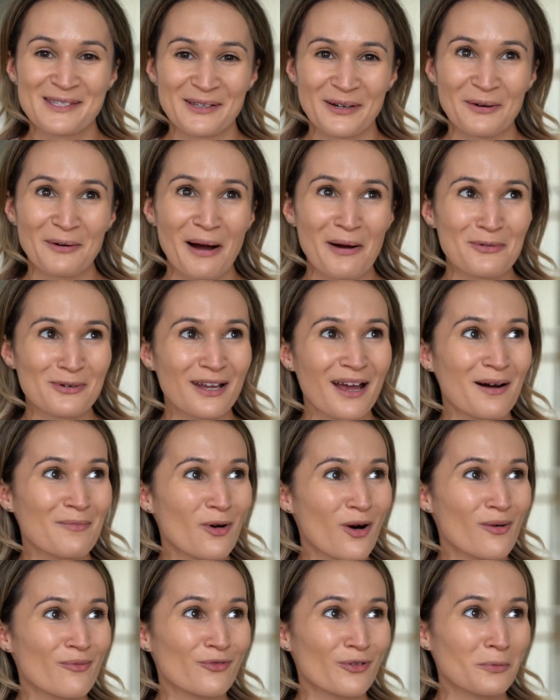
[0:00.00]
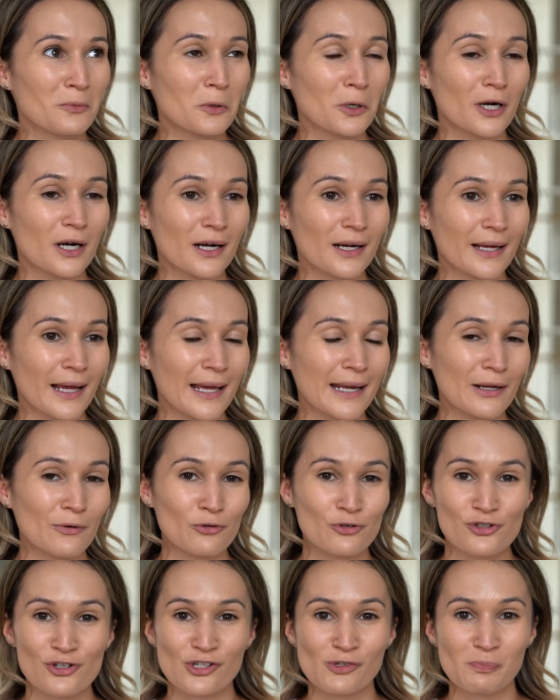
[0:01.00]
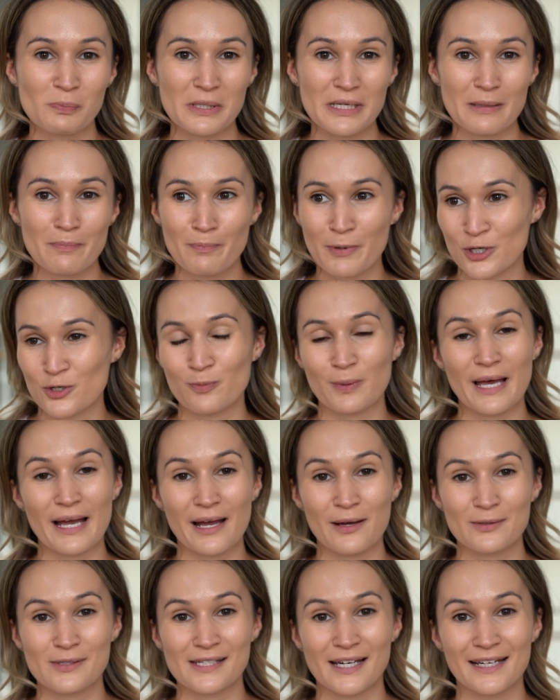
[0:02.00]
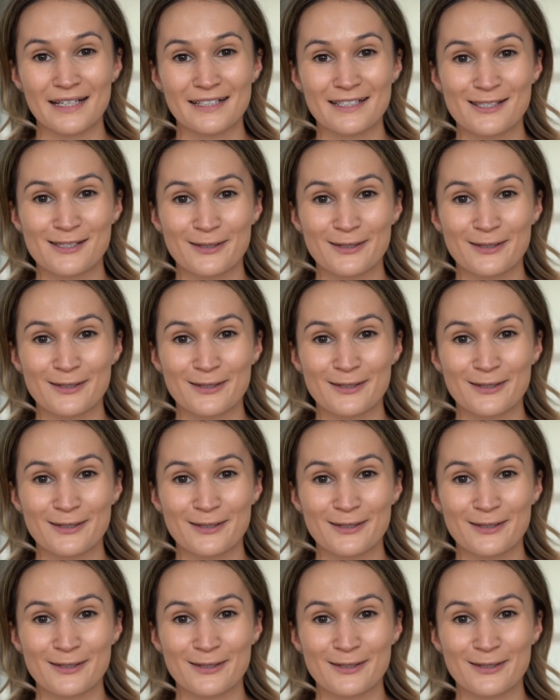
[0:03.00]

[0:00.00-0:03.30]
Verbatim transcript: So I would come home from work and it would just be pitch black outside.